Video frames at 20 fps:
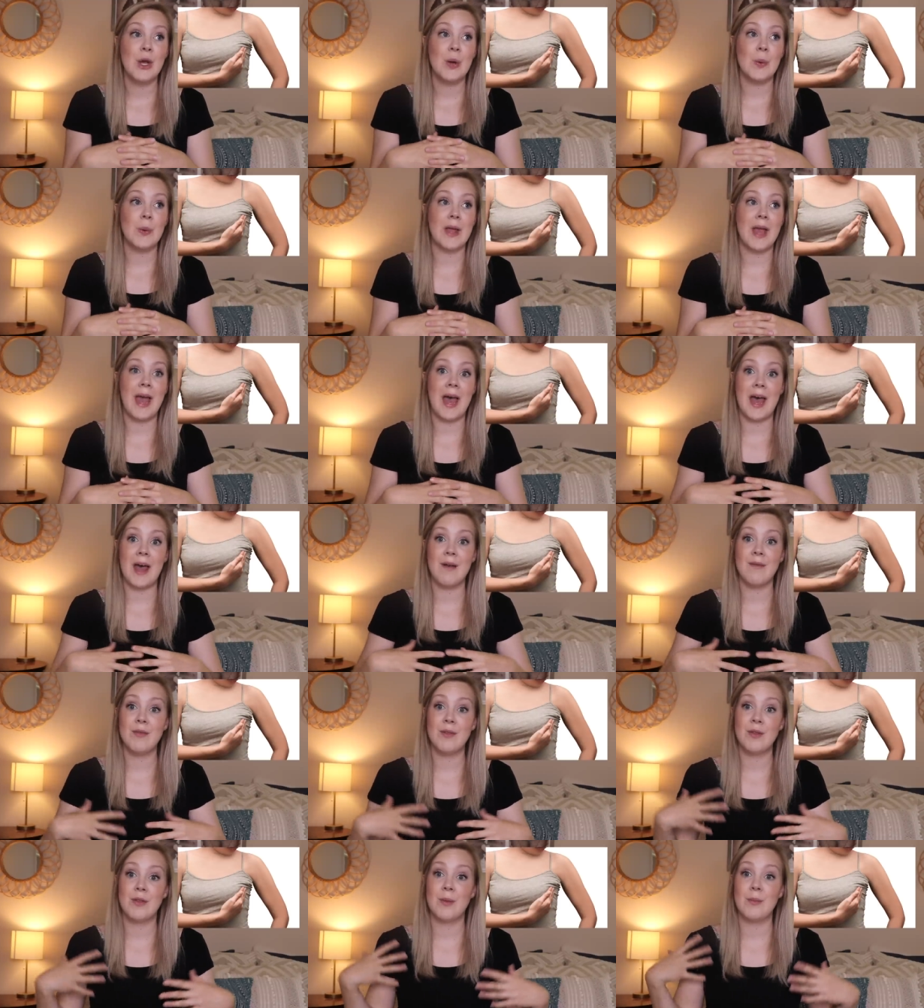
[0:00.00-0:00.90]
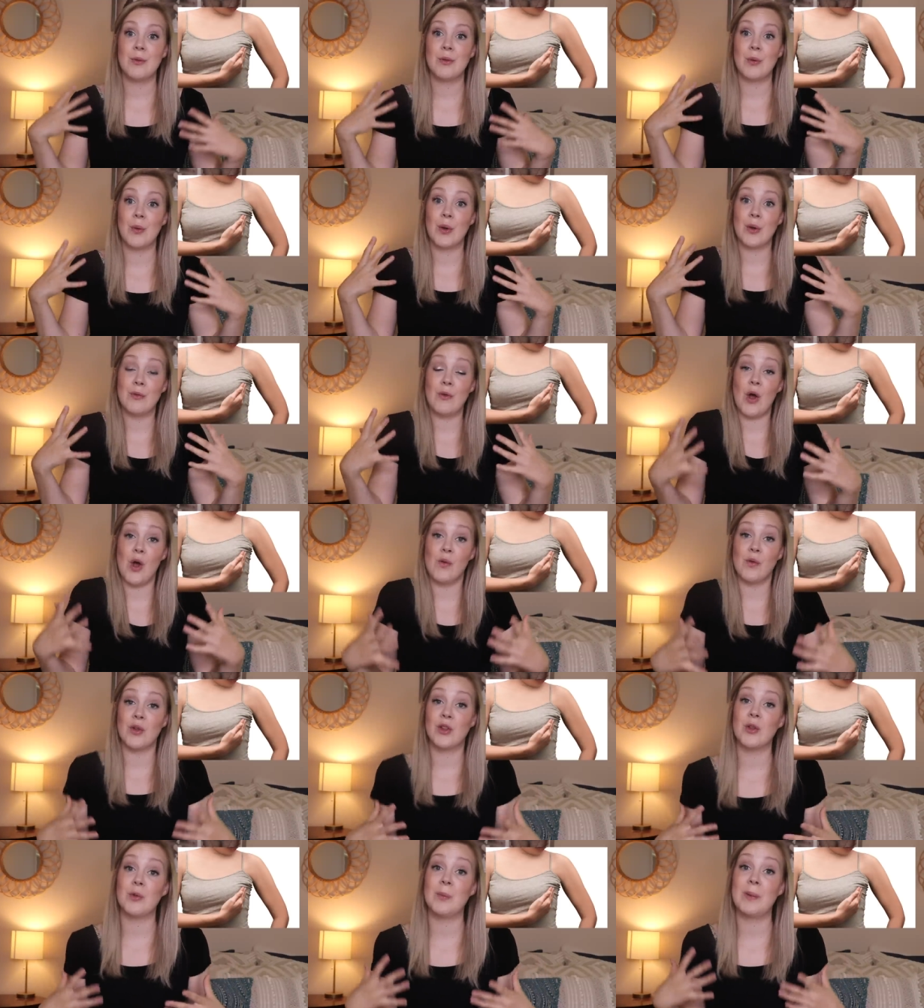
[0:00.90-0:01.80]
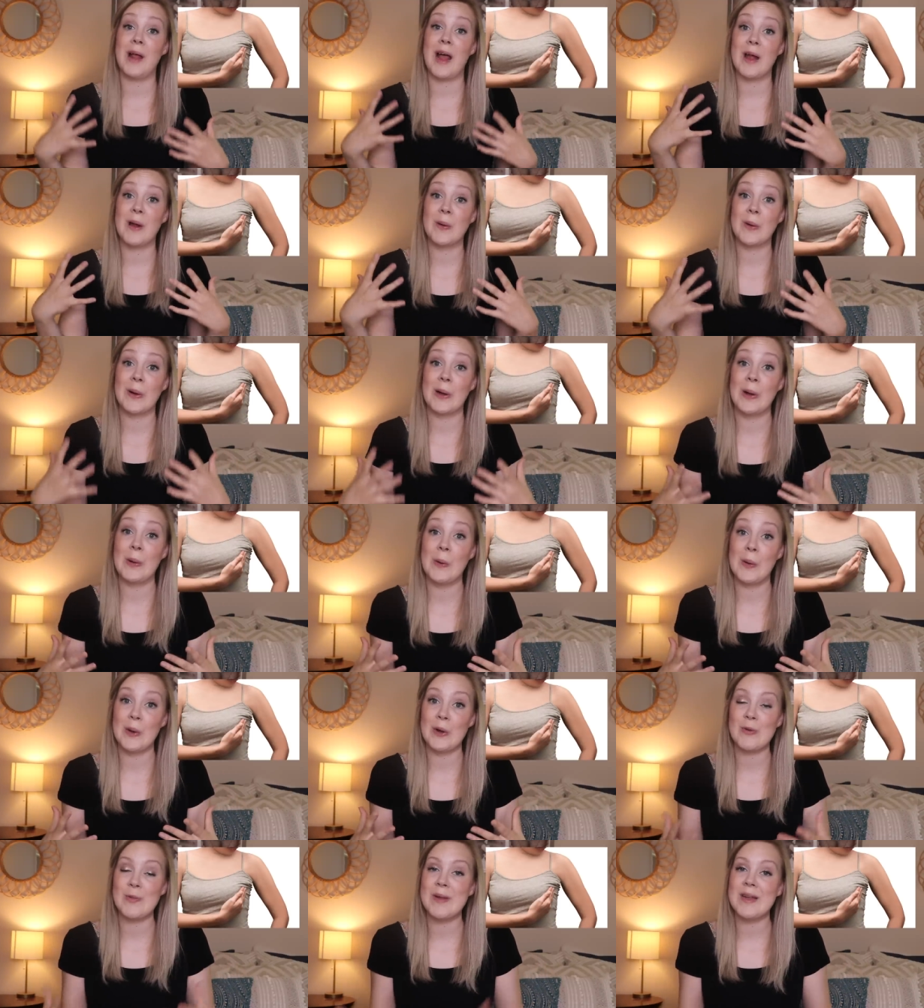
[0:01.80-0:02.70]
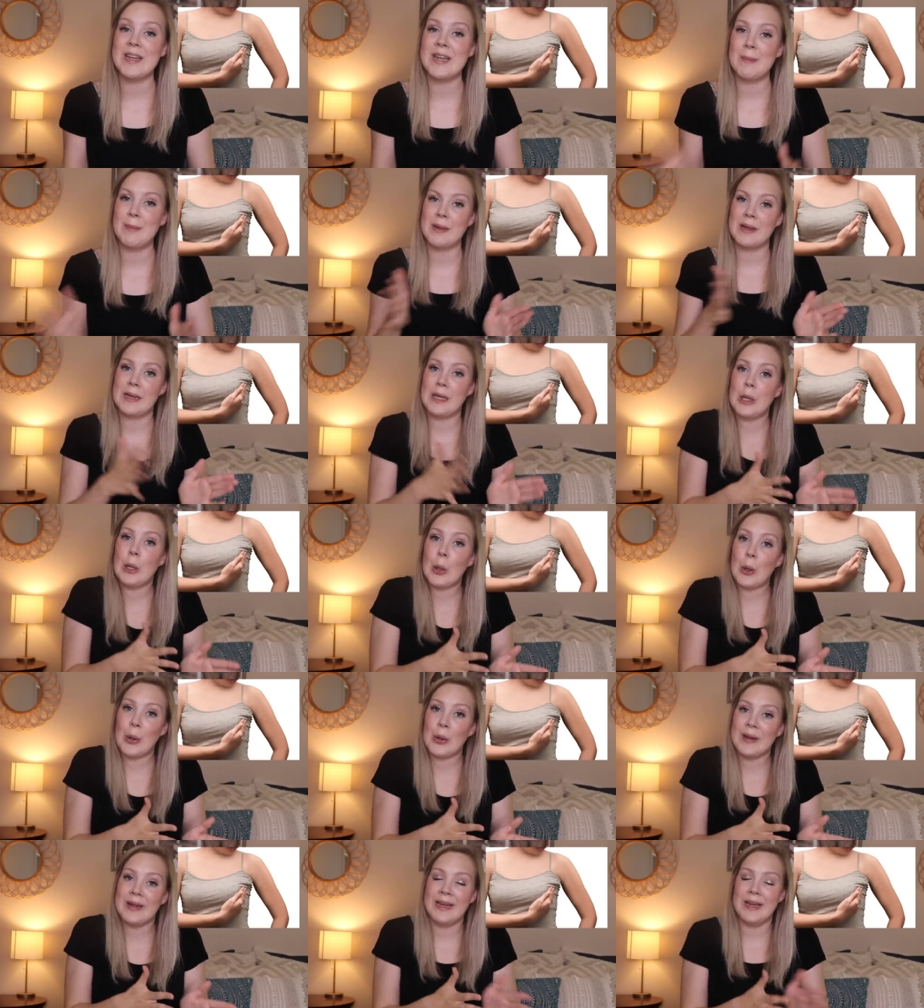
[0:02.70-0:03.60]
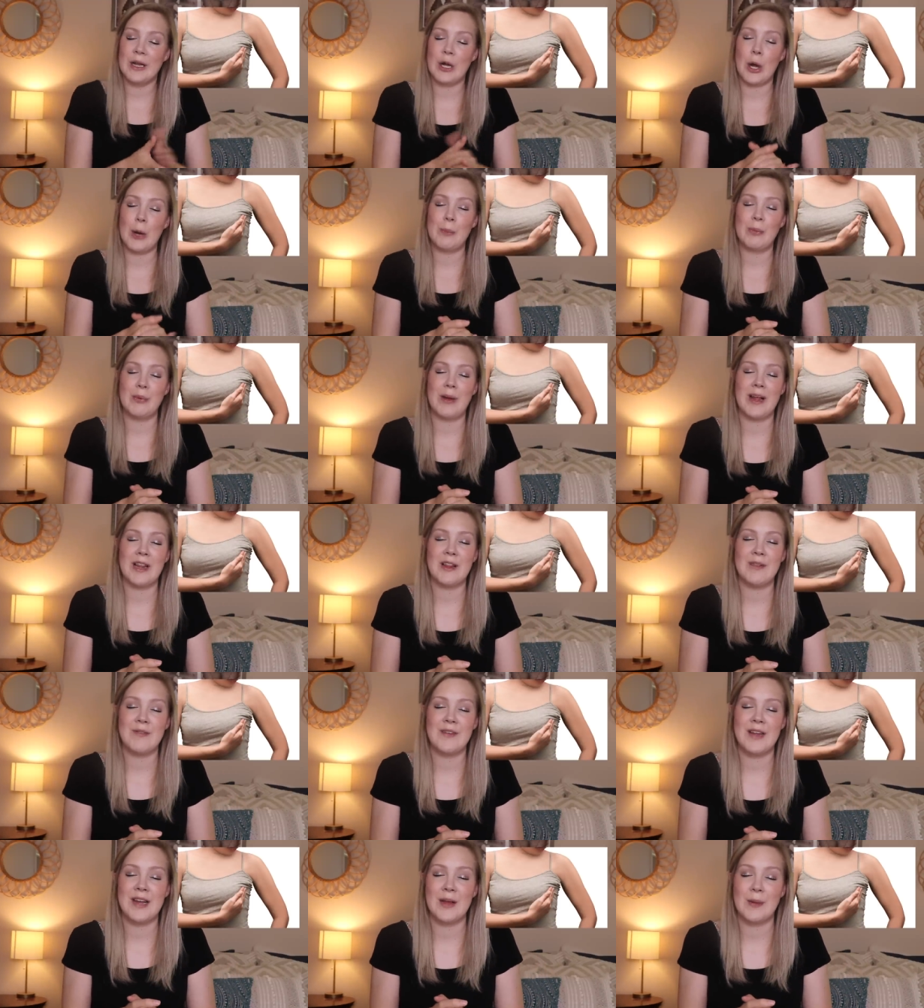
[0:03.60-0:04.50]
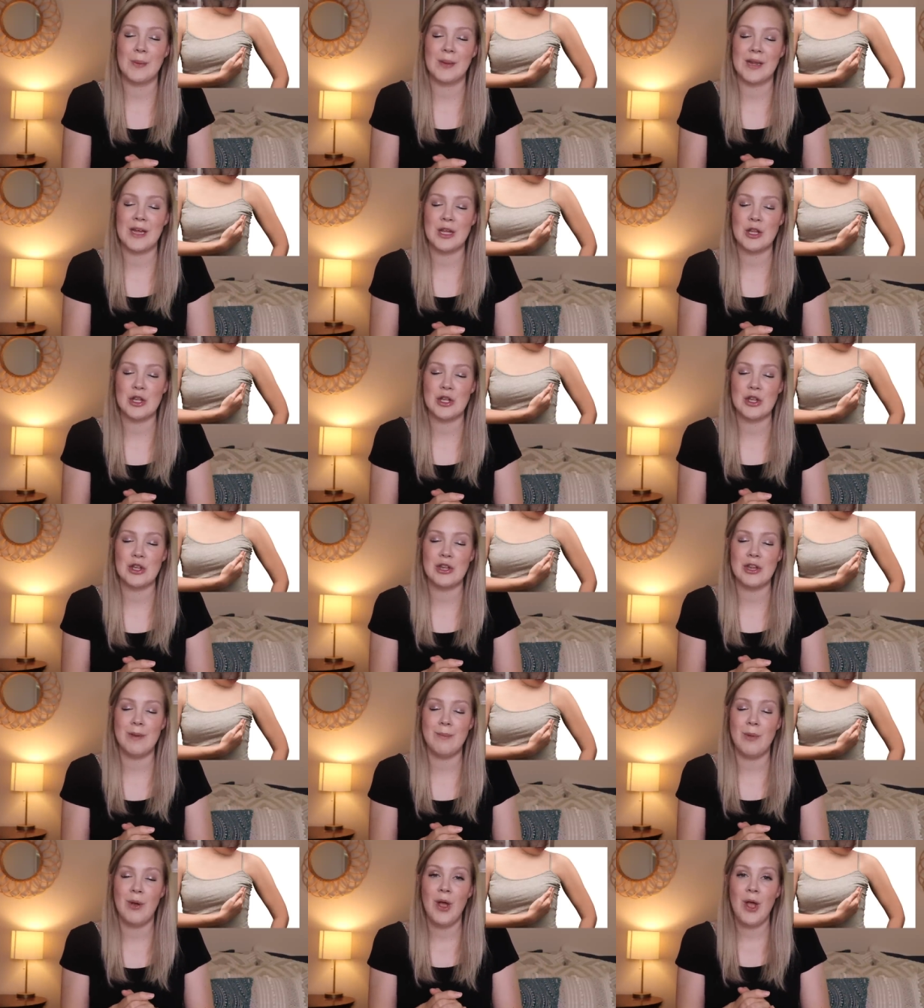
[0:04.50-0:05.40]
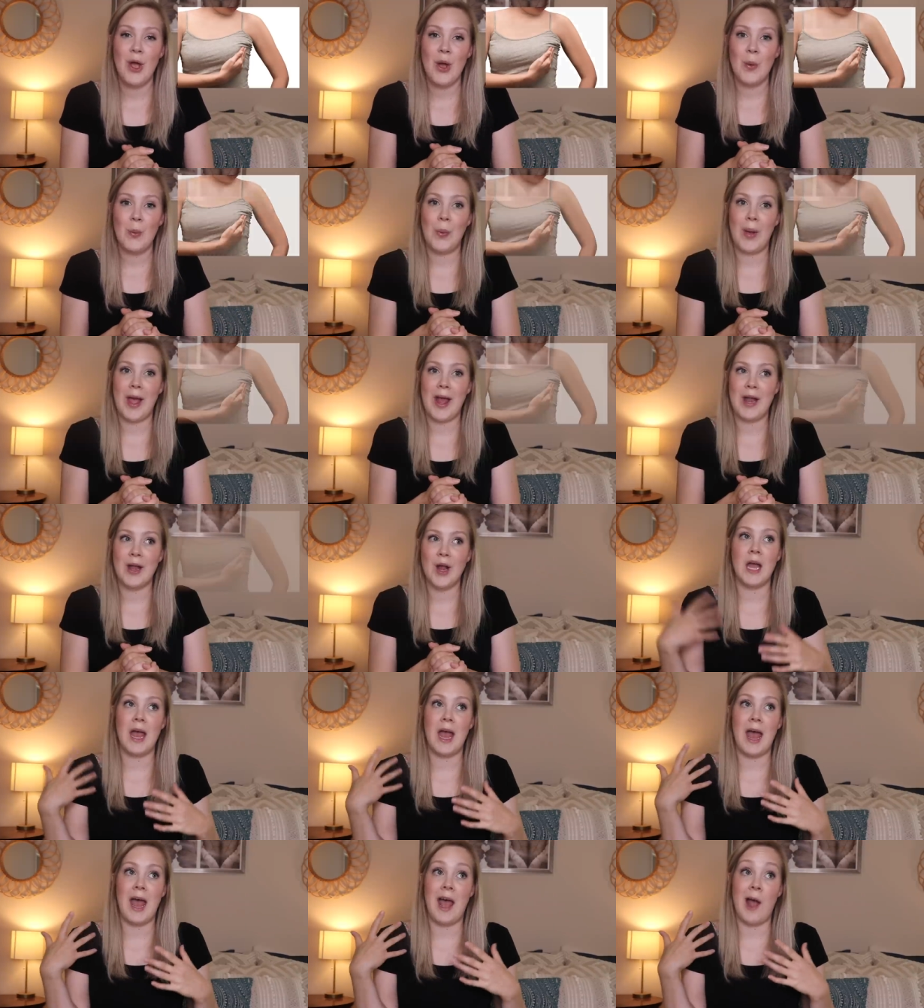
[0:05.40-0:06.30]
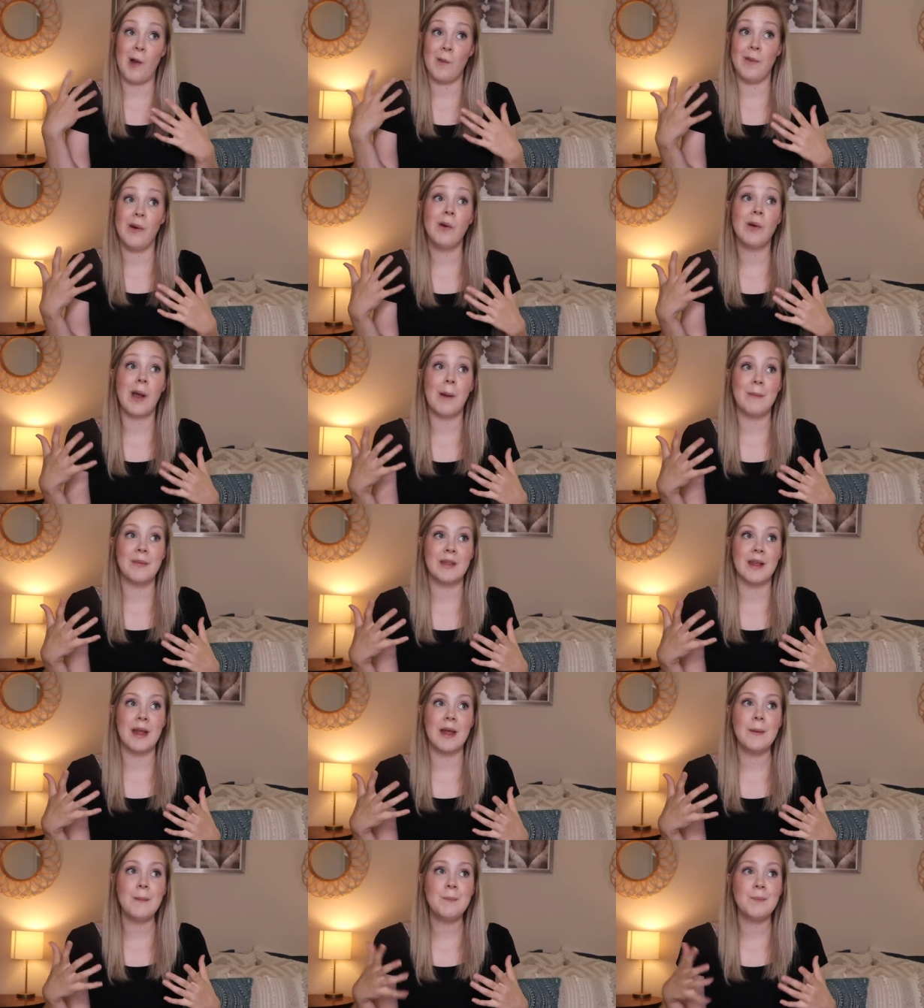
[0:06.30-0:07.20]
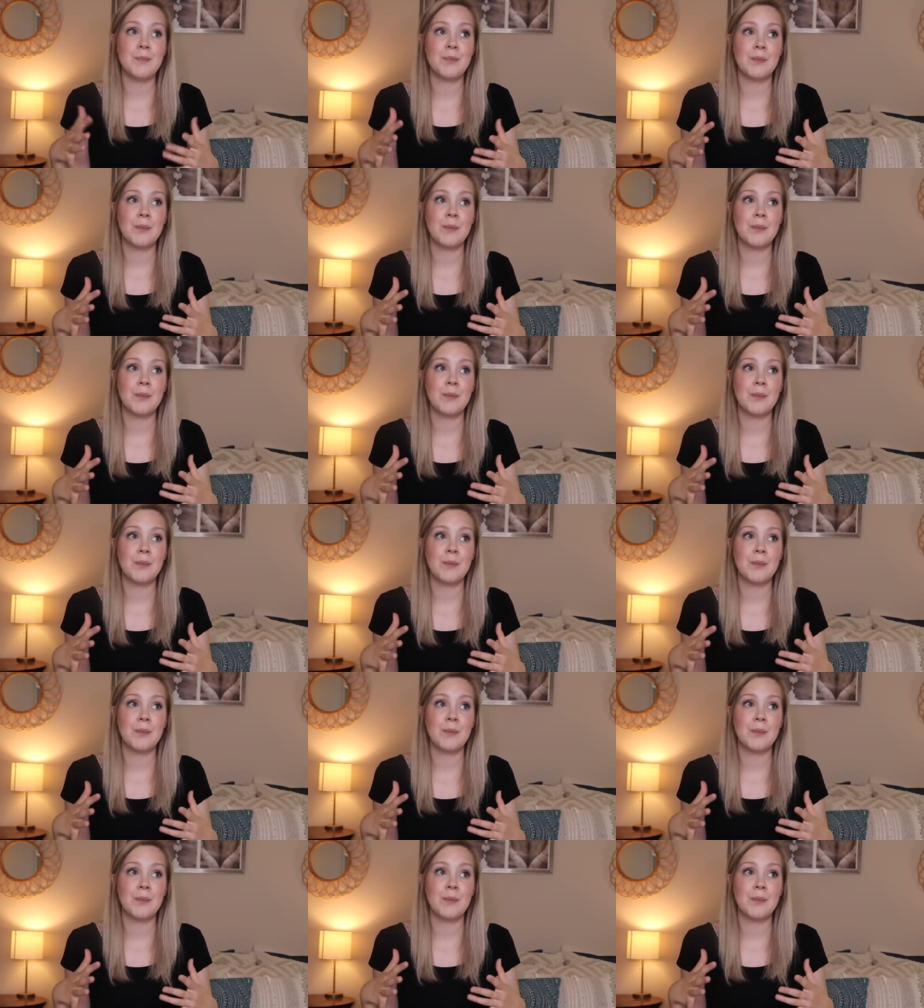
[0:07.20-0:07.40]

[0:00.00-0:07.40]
we have some sort of oversupply or engorgement, typically early in our breastfeeding relationship when our milk comes in